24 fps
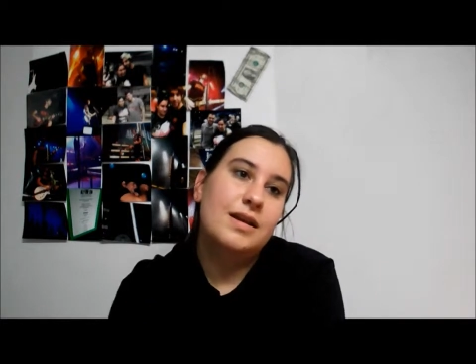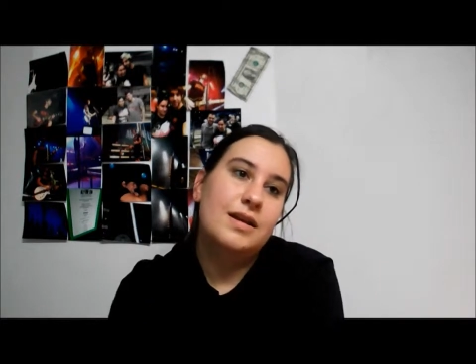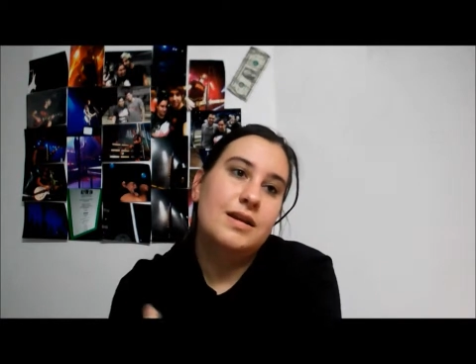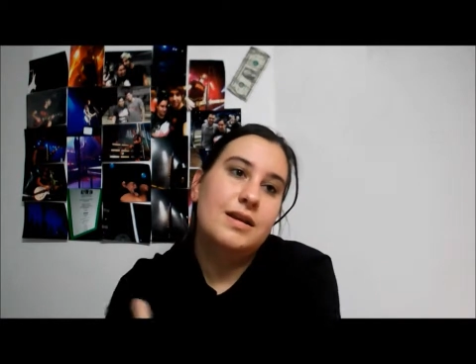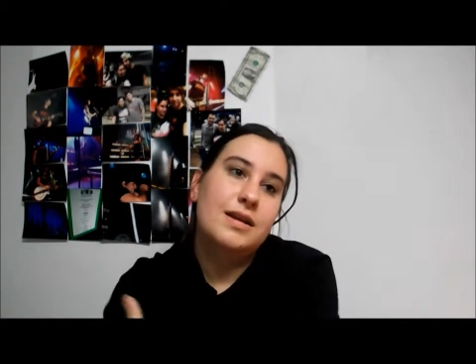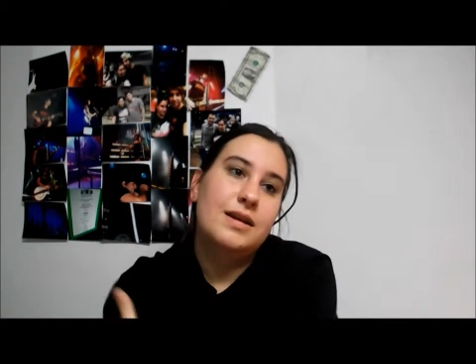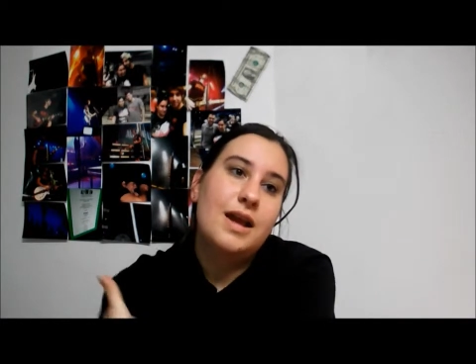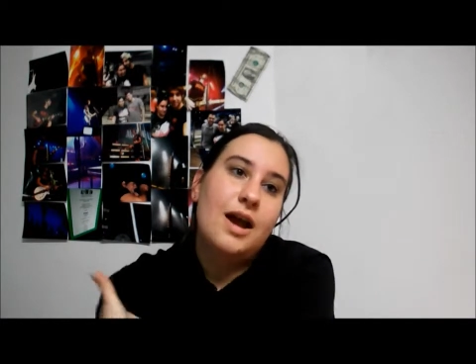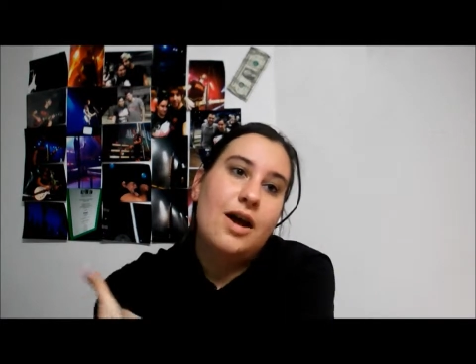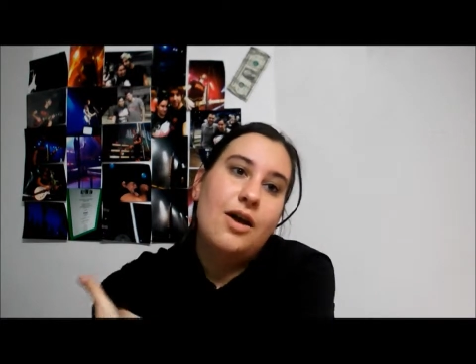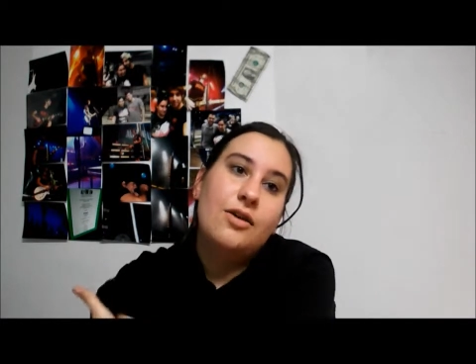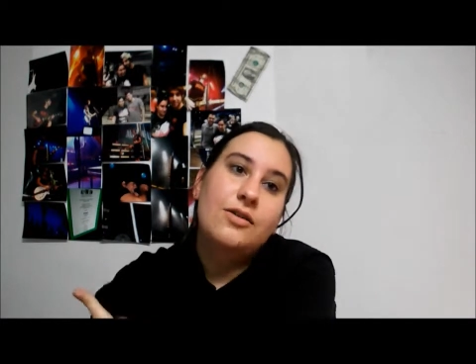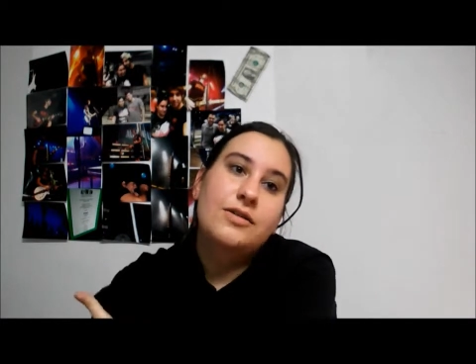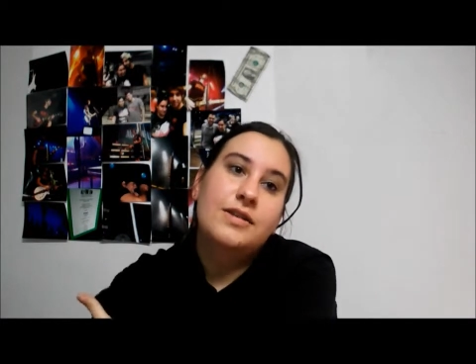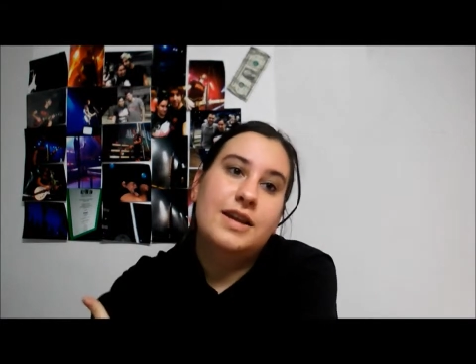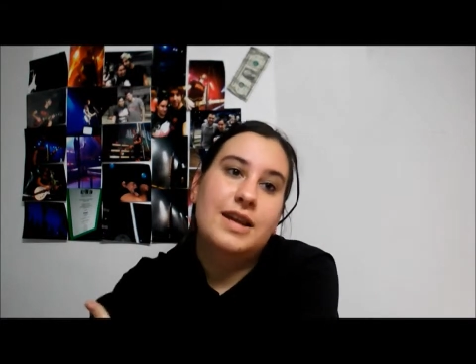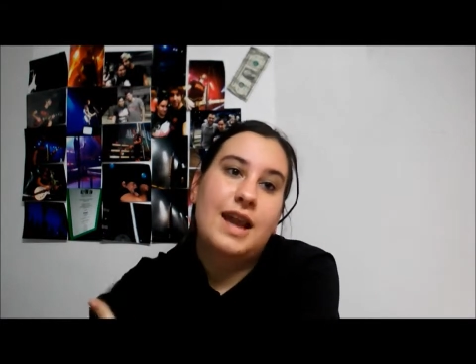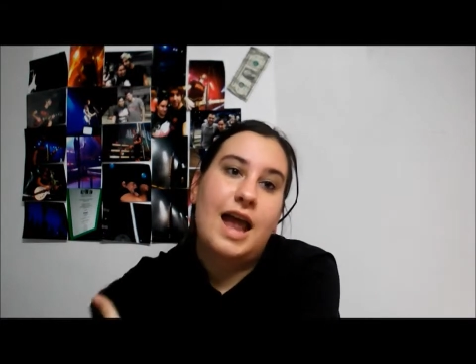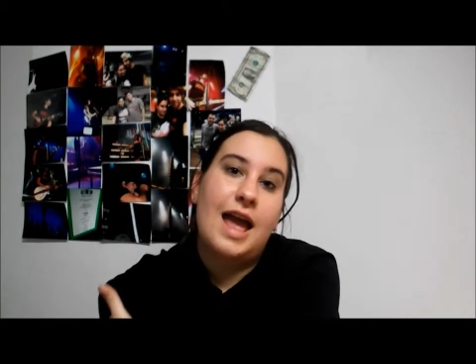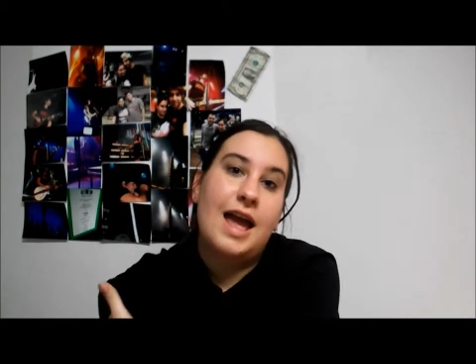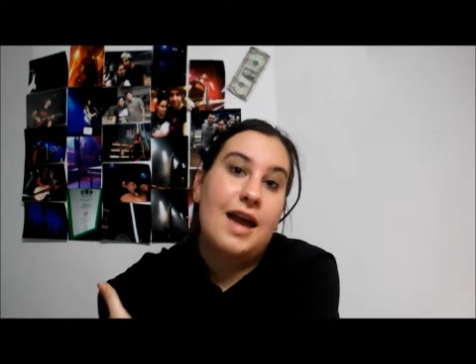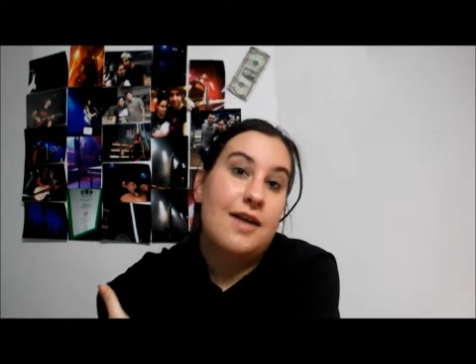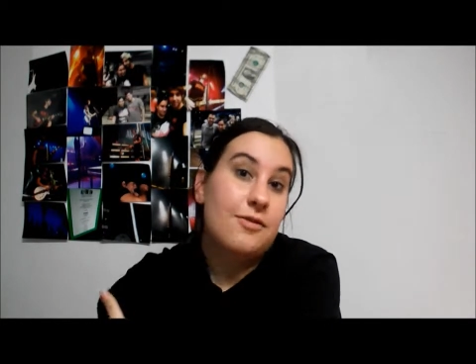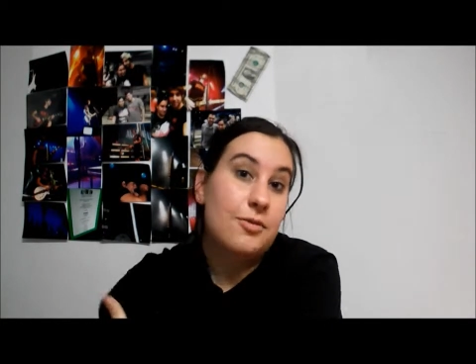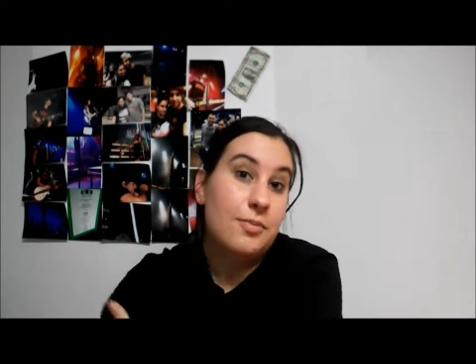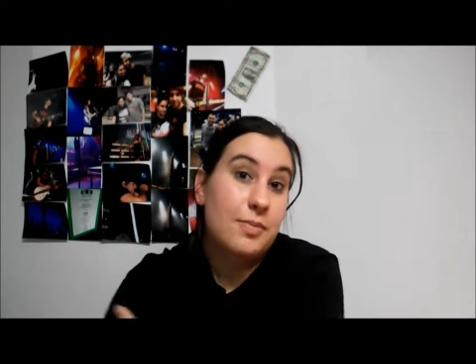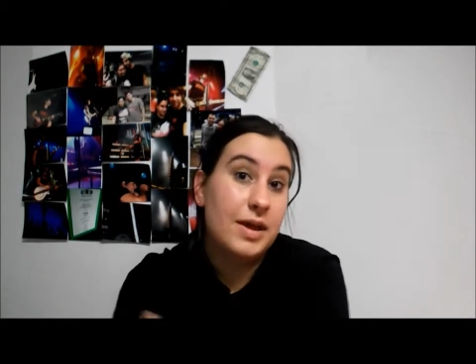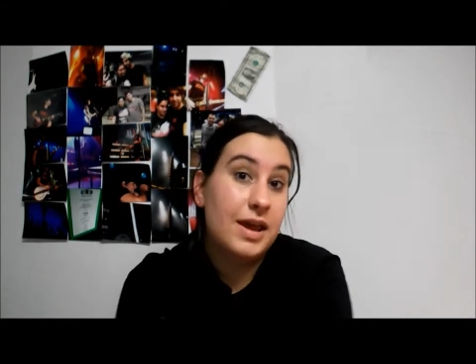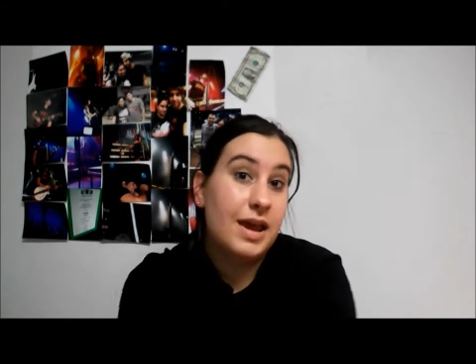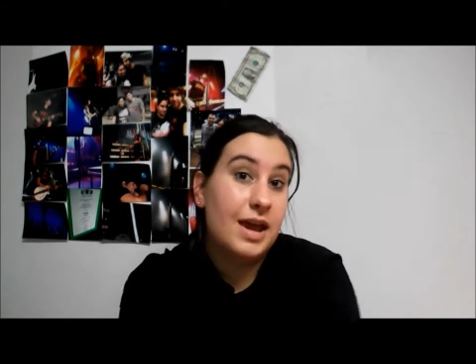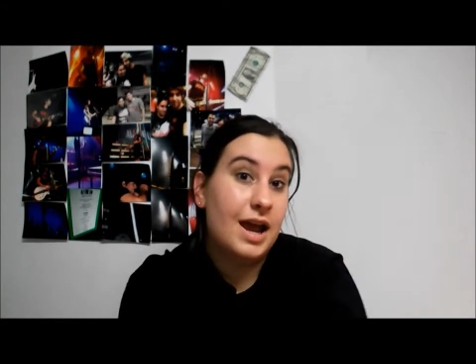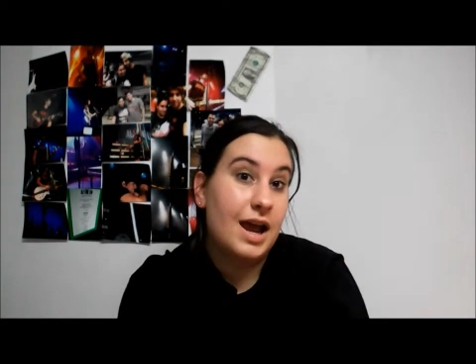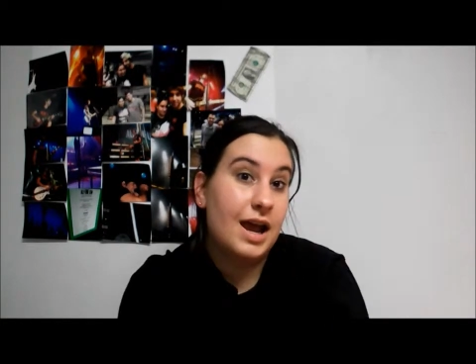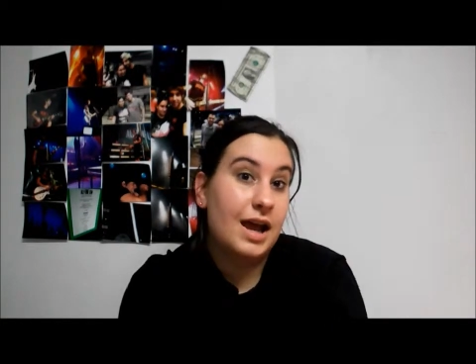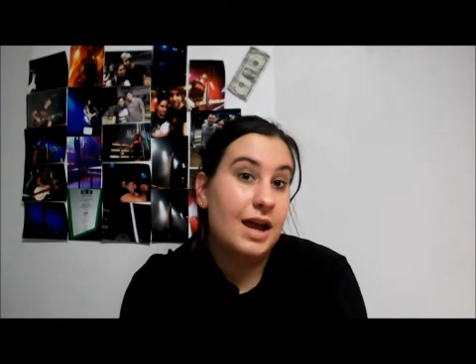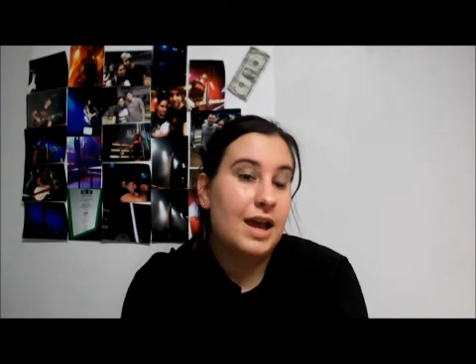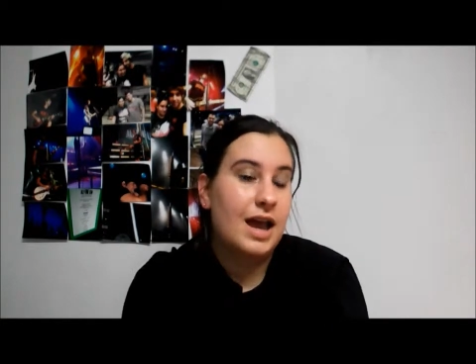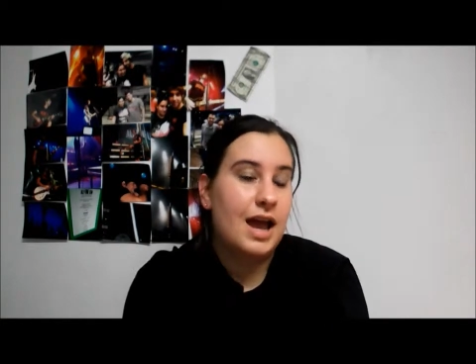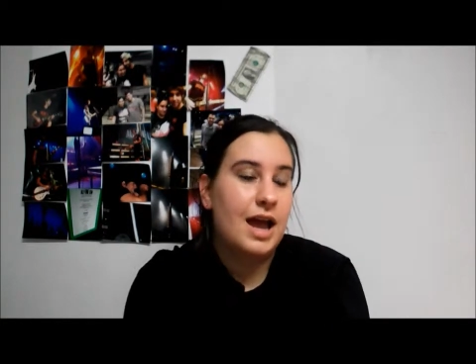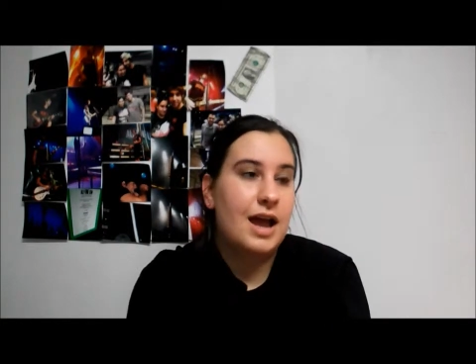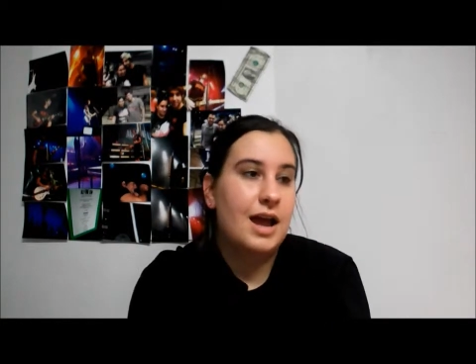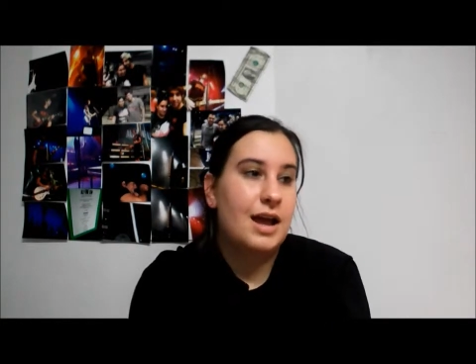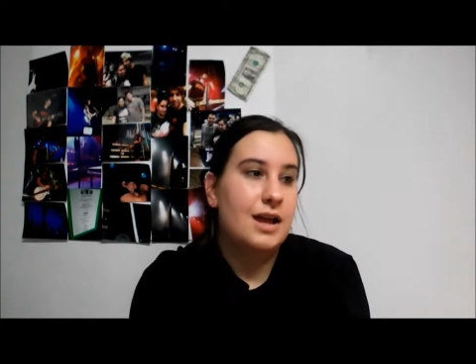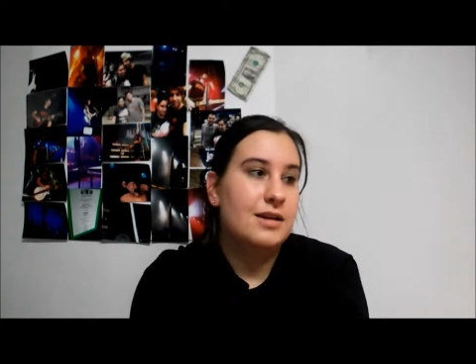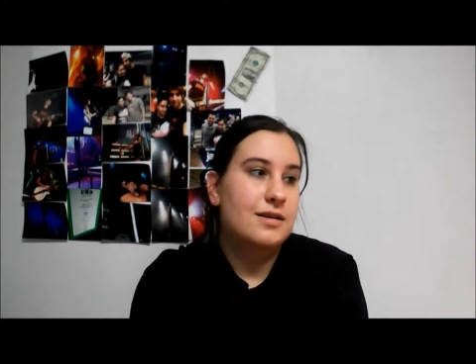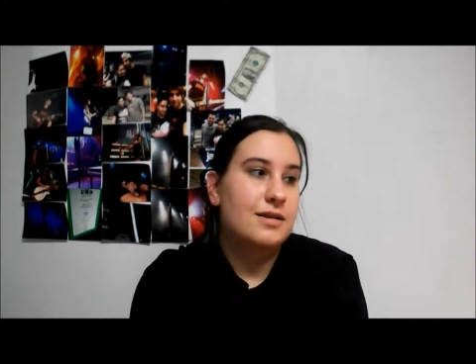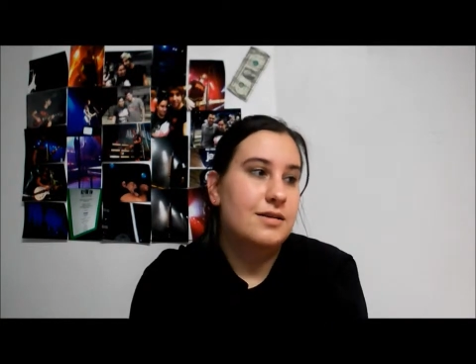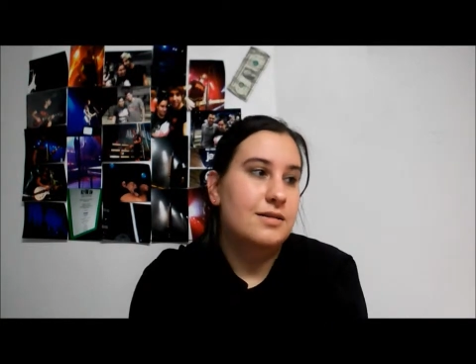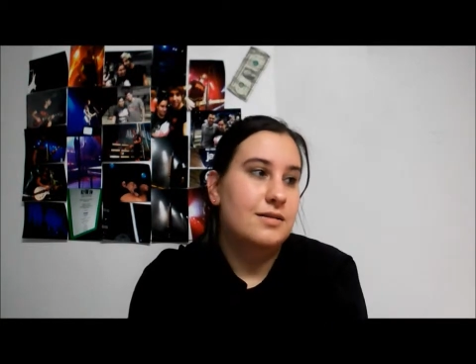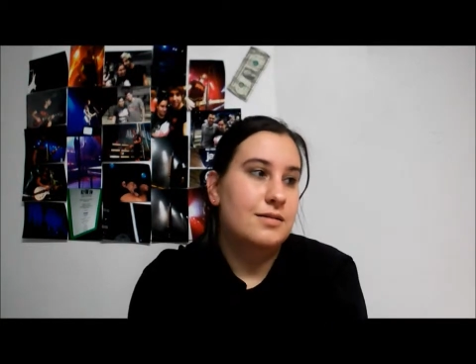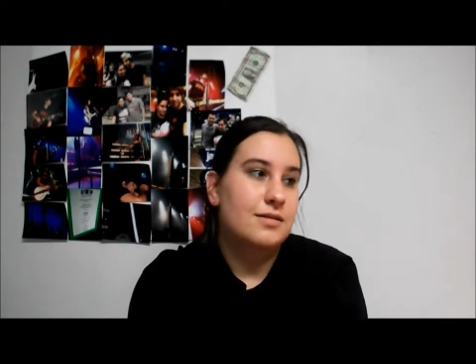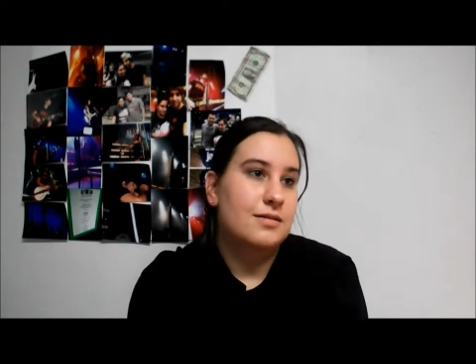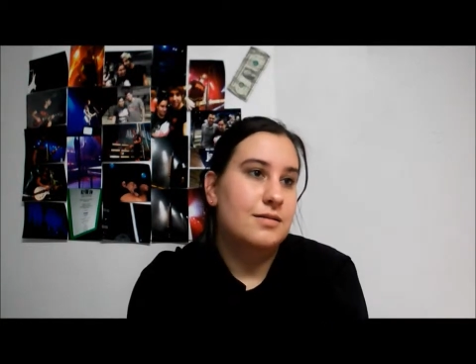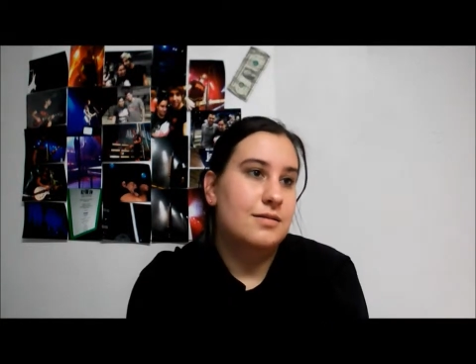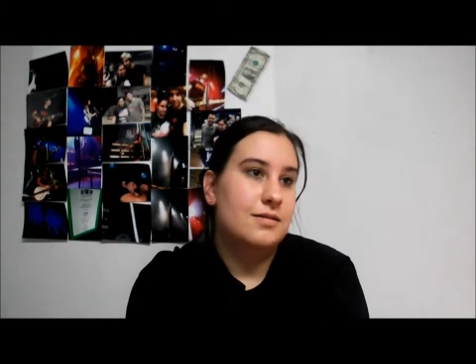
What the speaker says: yelled, "Can I have a pick?" And